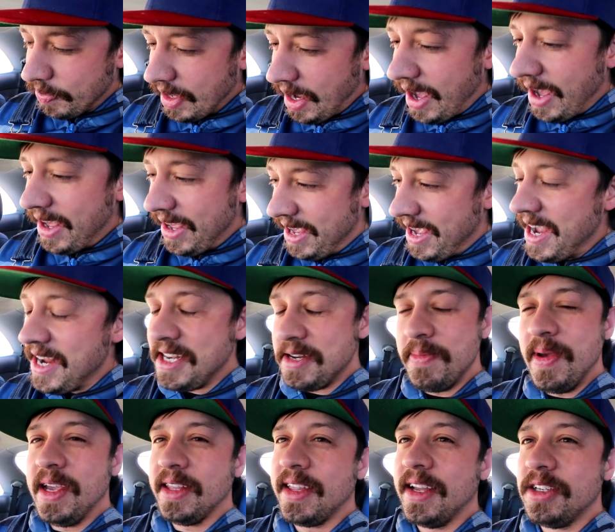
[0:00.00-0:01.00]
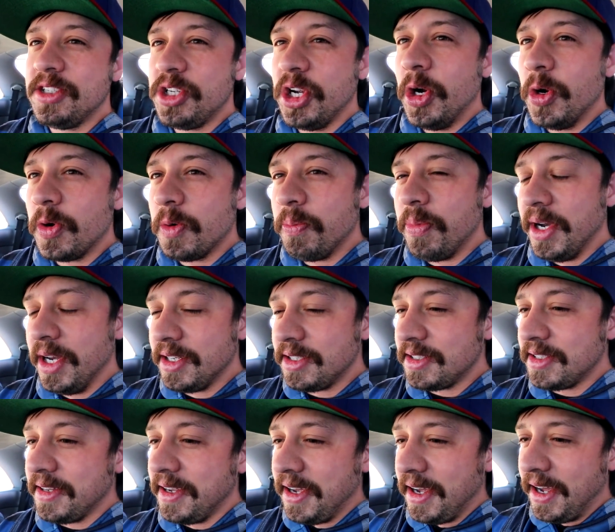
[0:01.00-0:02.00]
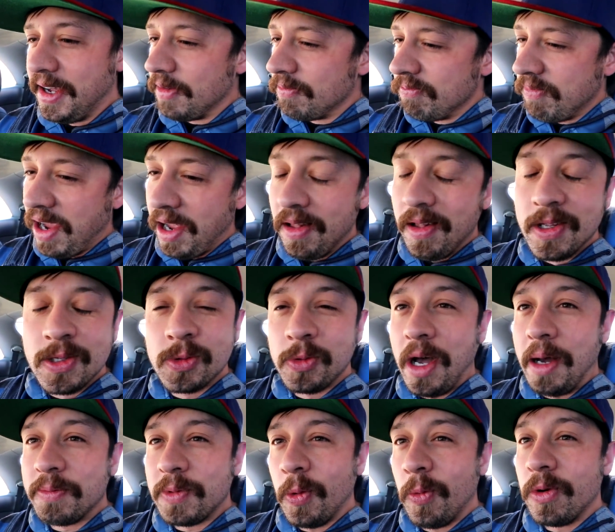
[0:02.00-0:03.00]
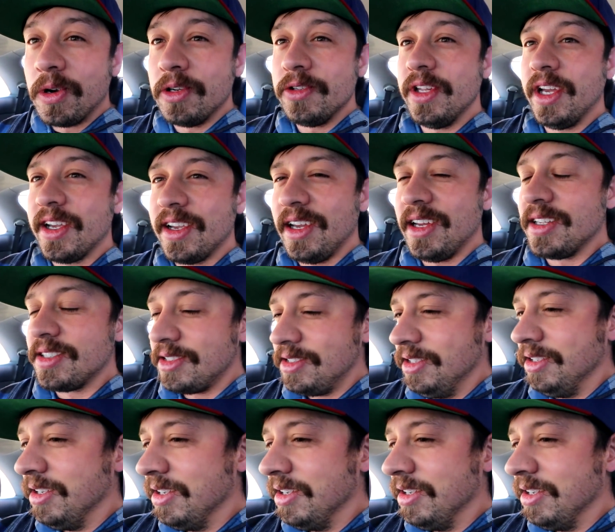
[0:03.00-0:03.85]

I hate to make that joke, but LS swapped the world, I guess.